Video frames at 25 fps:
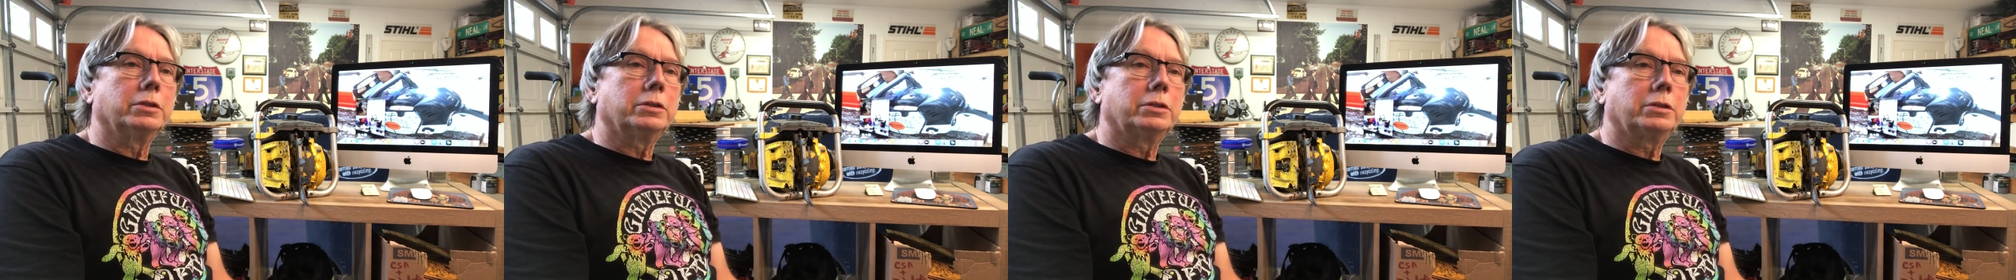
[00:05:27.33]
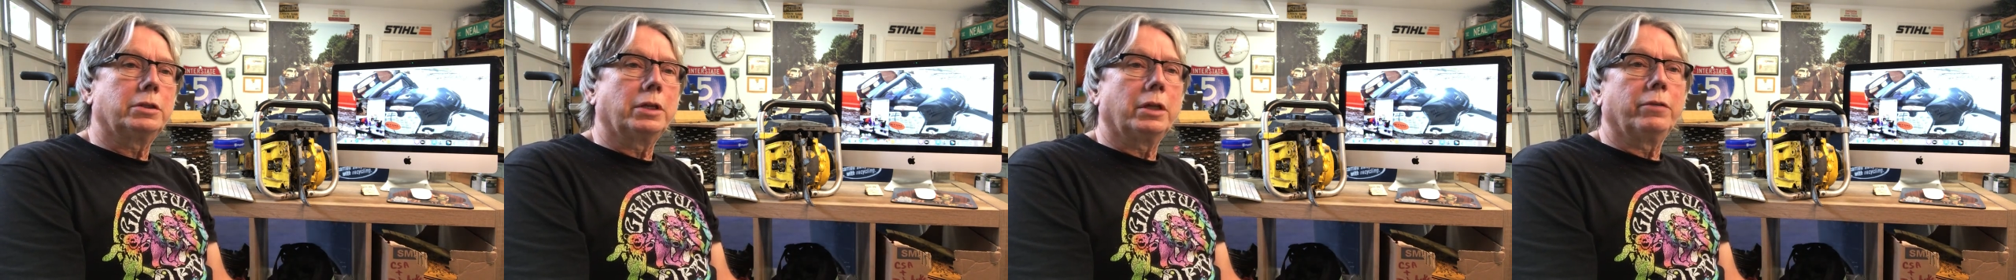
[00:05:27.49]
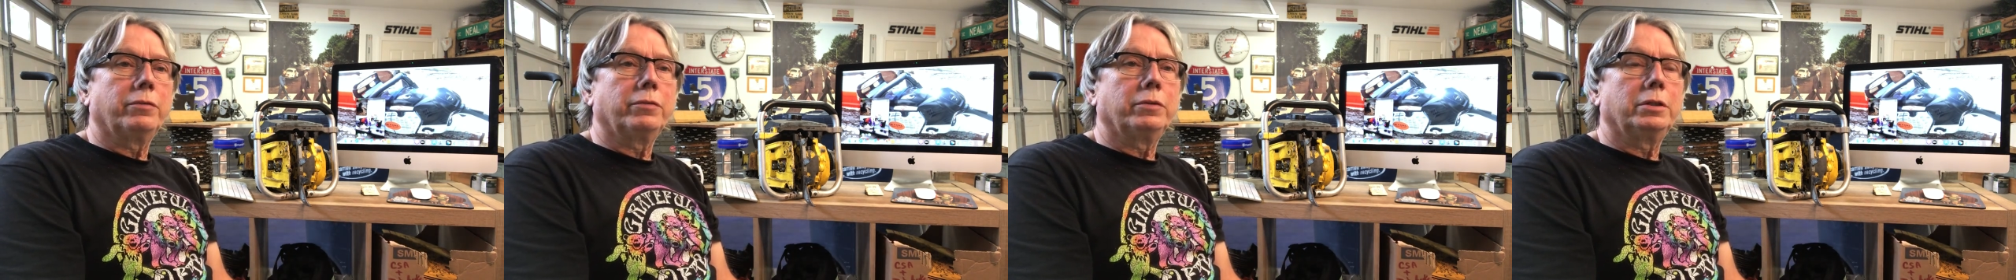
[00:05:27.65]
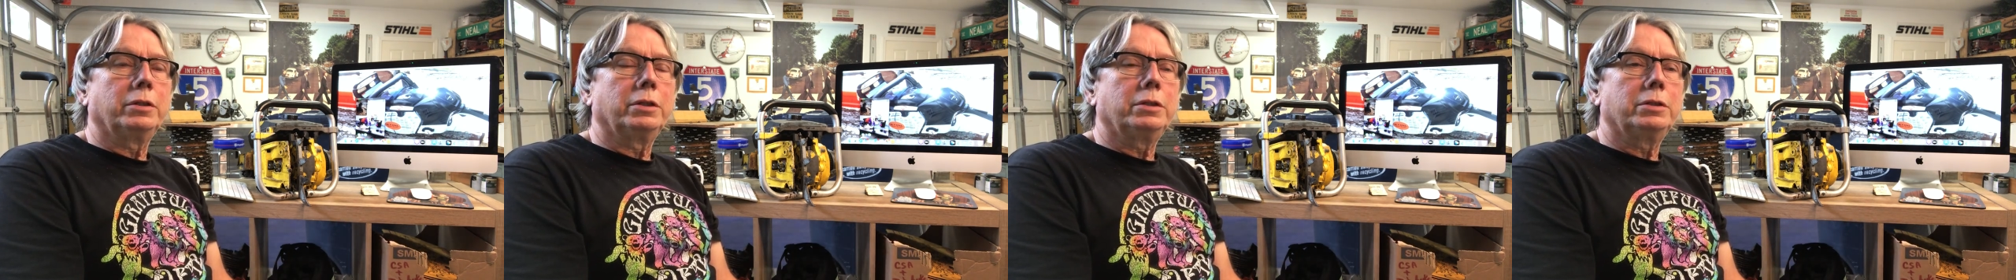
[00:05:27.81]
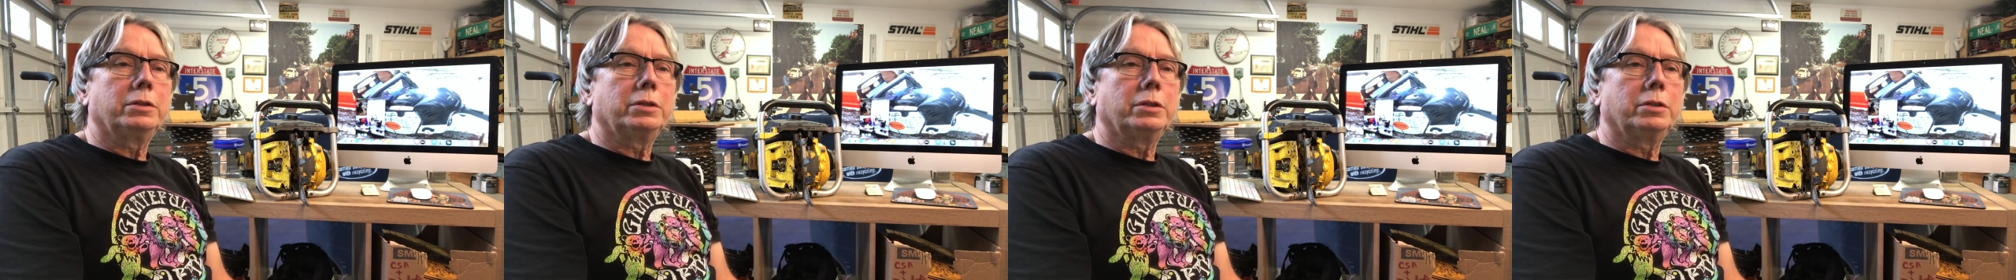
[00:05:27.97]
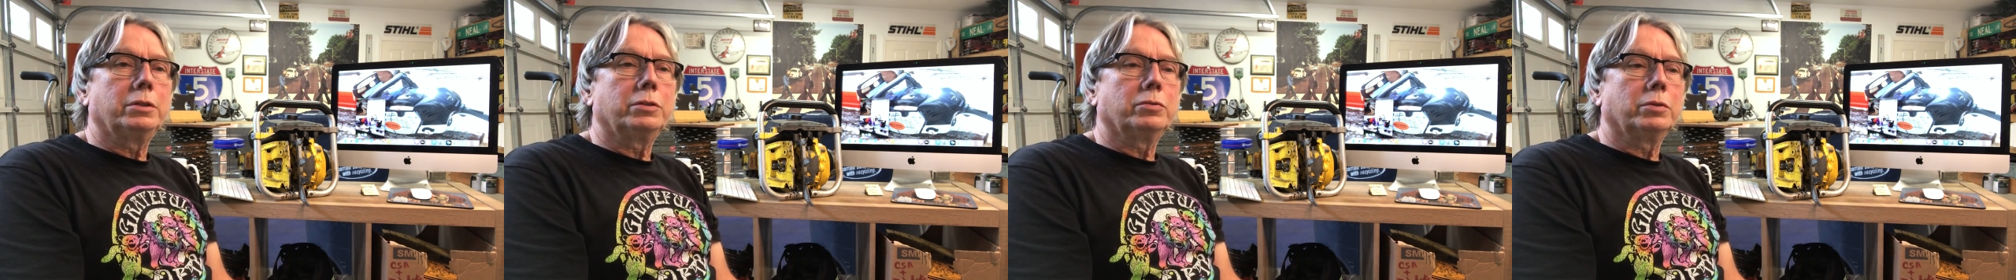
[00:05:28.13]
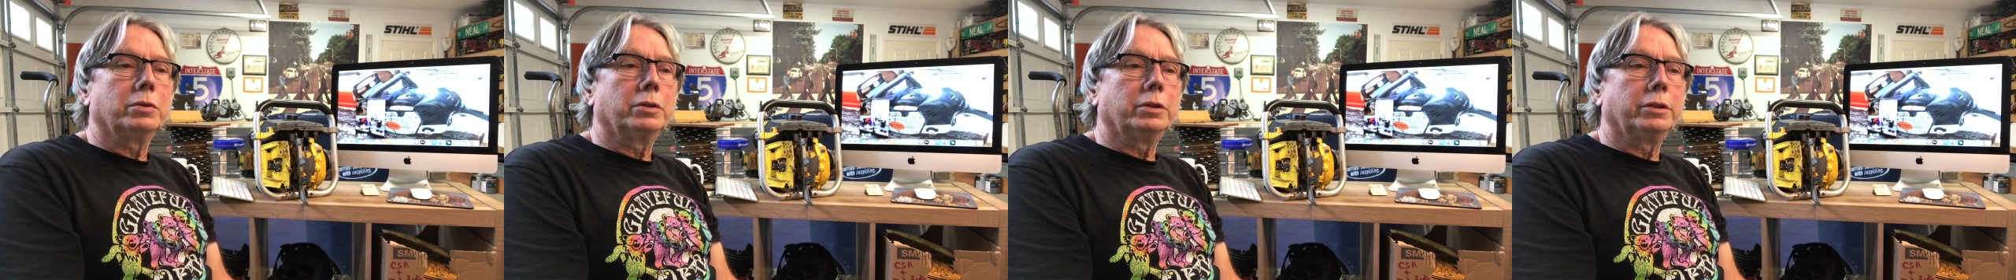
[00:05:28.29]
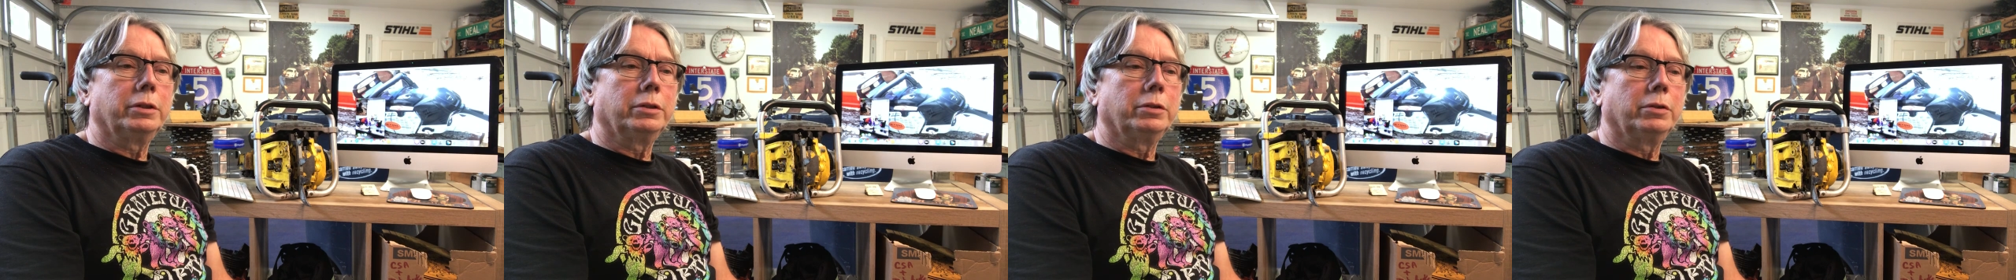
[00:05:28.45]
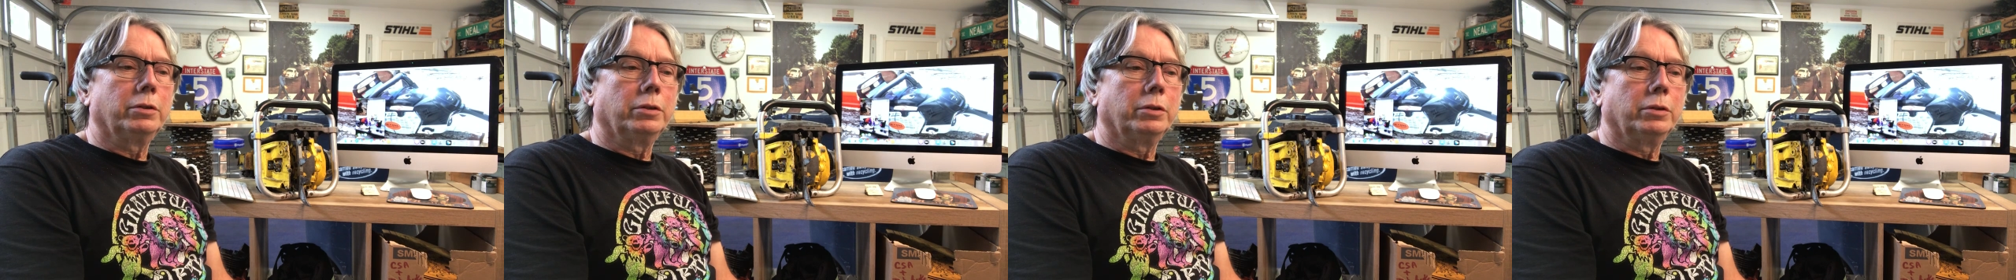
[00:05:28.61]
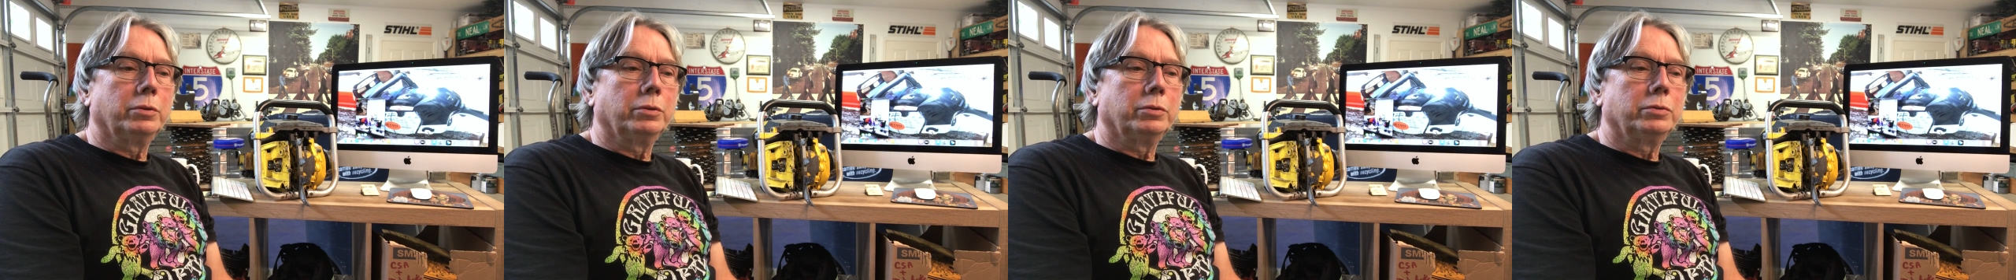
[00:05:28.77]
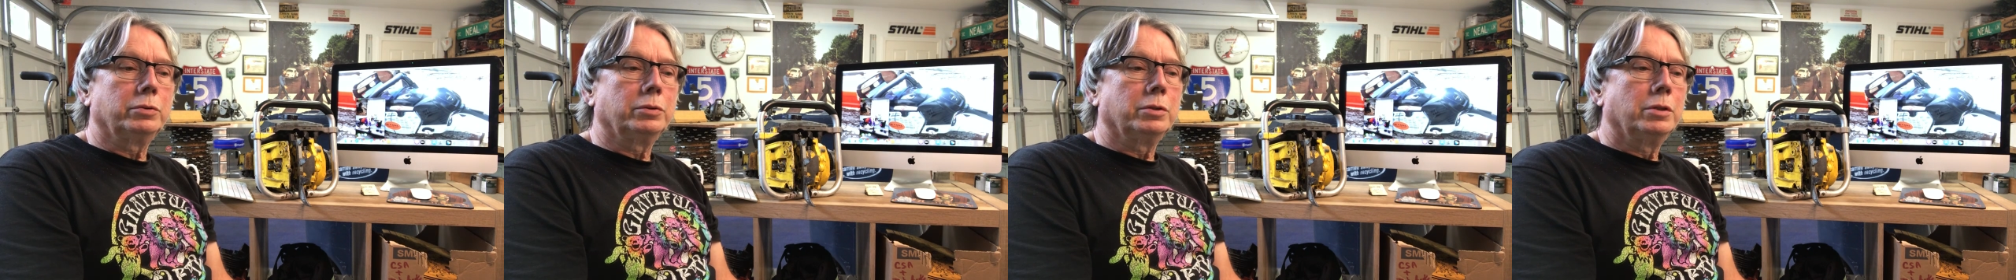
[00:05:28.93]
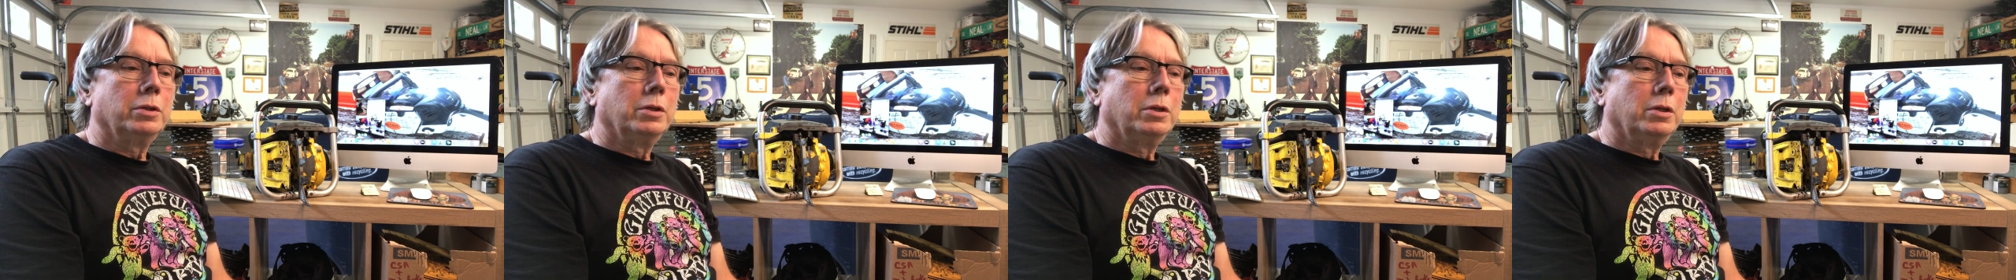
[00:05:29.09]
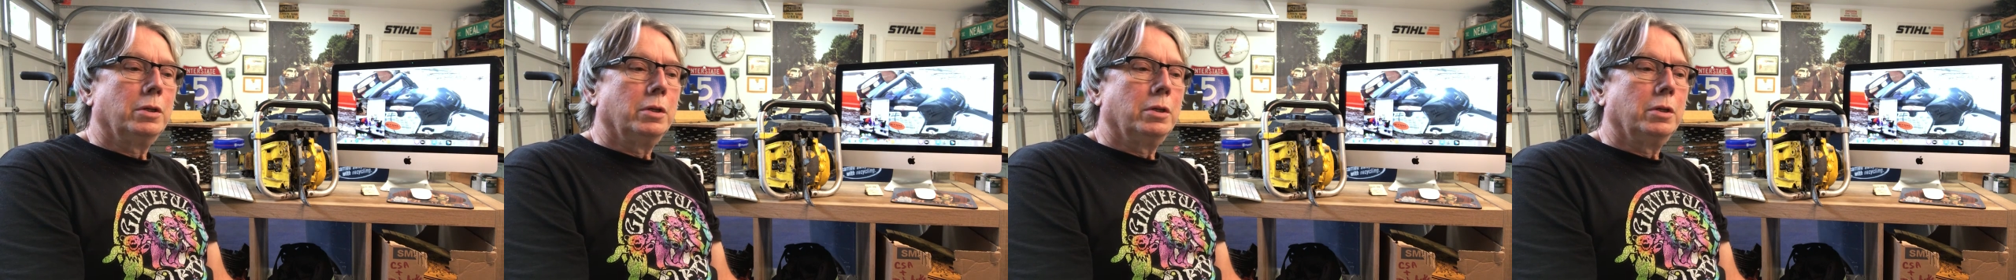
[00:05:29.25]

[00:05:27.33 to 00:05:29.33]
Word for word: the 70s. He's really into those.